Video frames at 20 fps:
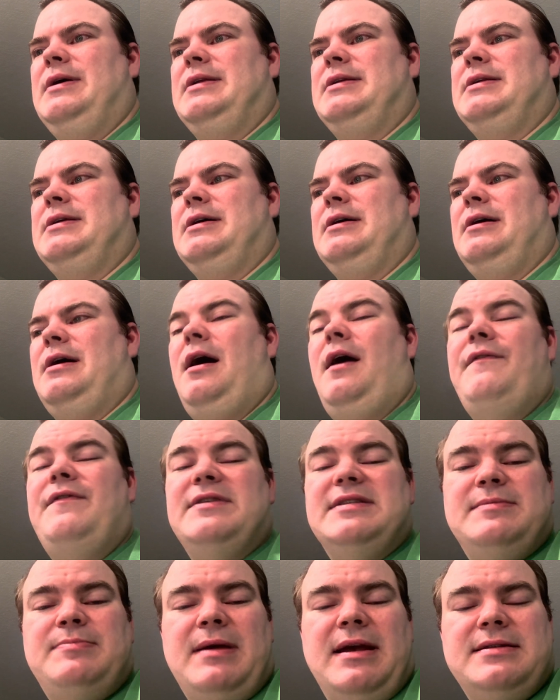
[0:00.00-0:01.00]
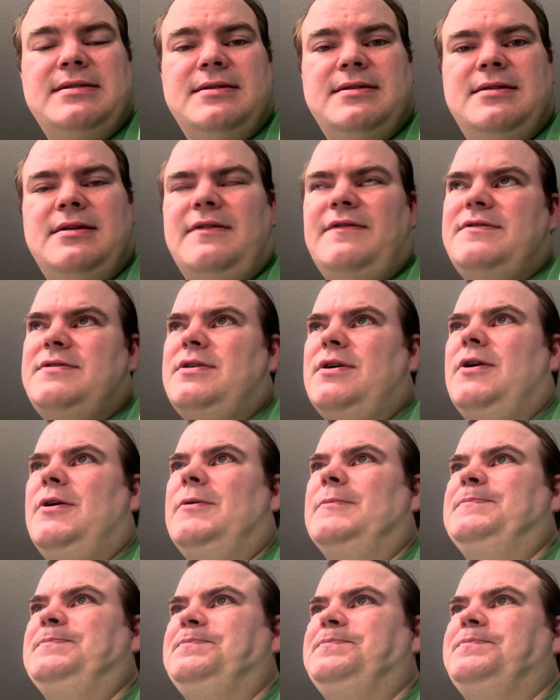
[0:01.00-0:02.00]
Office Space and stuff.
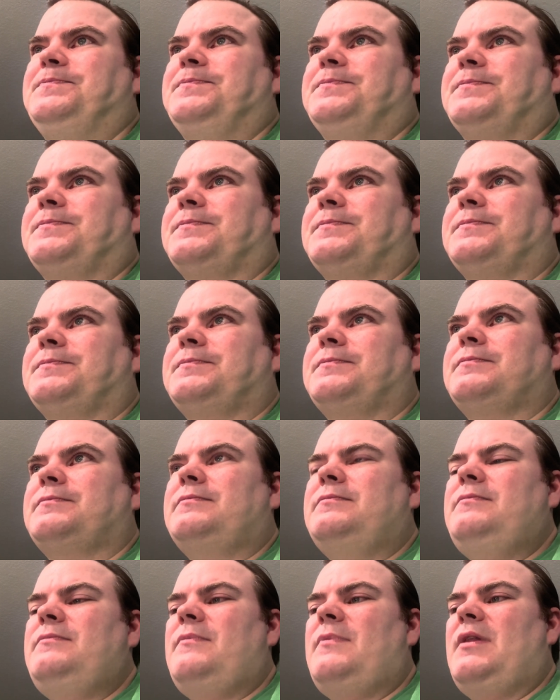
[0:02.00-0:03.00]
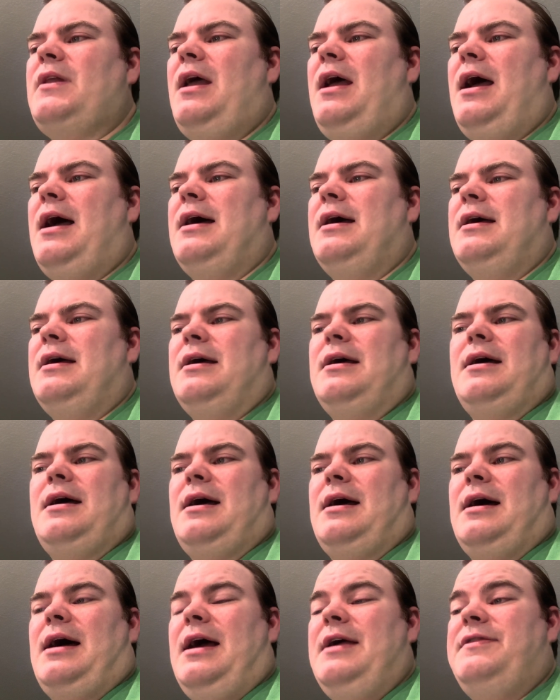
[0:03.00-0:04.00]
So I
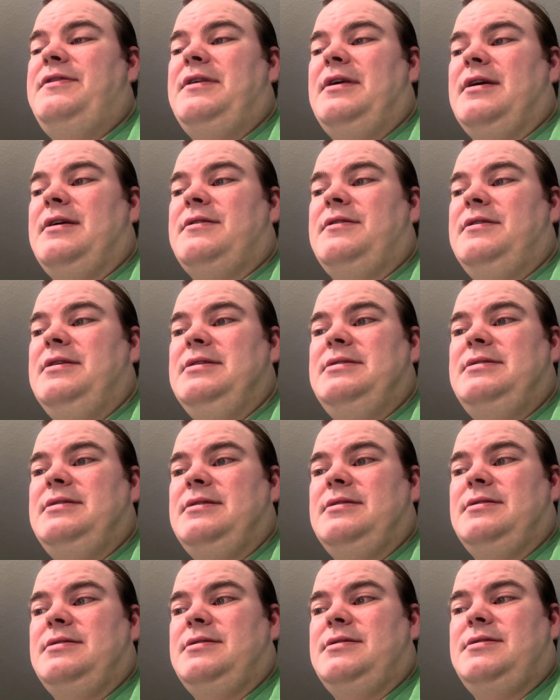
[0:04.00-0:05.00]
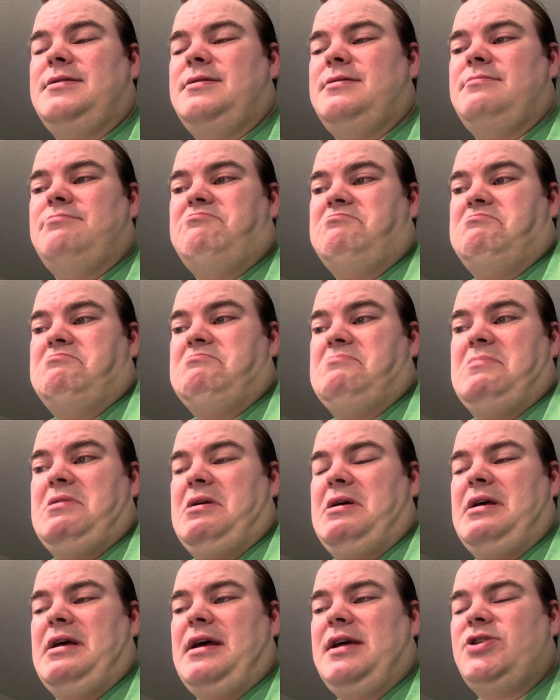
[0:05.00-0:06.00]
I think this is
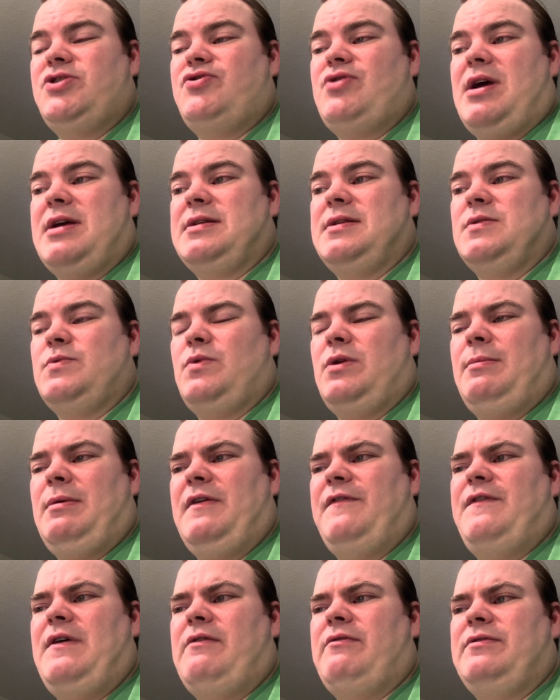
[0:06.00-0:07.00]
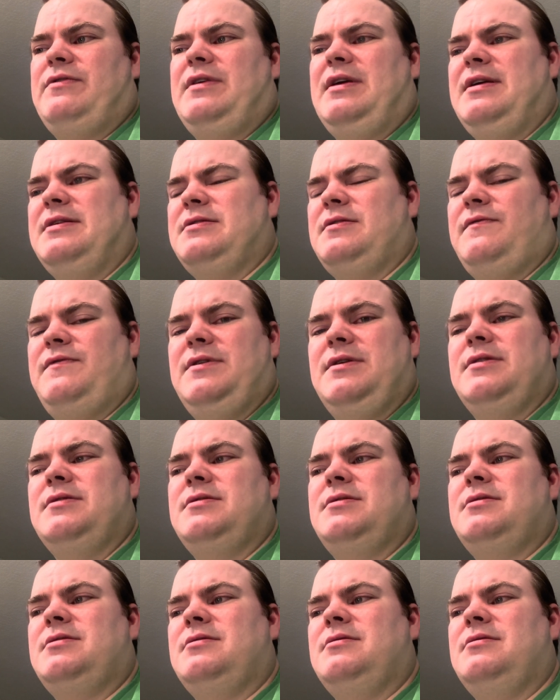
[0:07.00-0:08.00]
Extract is one of my favorite things of
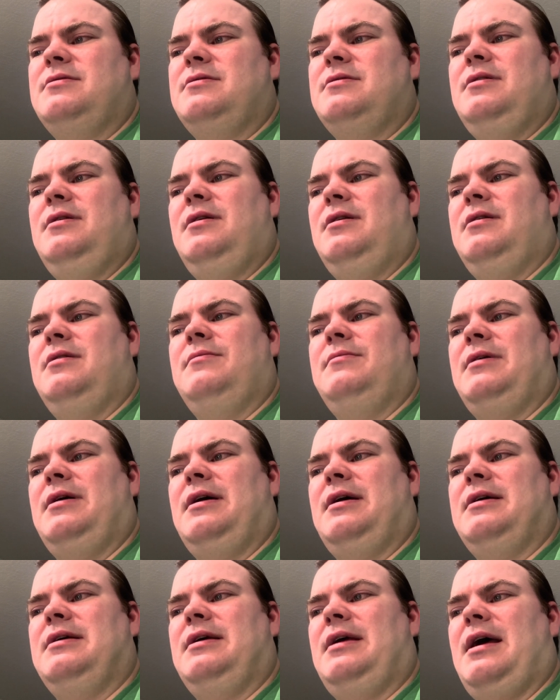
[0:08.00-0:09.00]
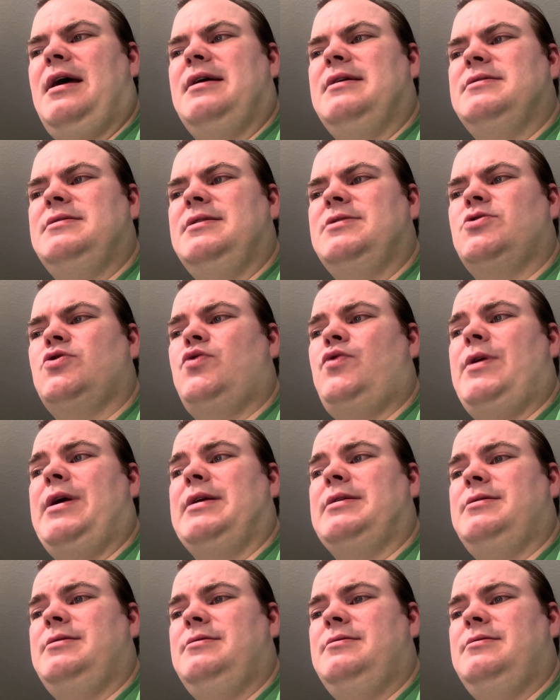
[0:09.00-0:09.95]
his. Yeah, it's great.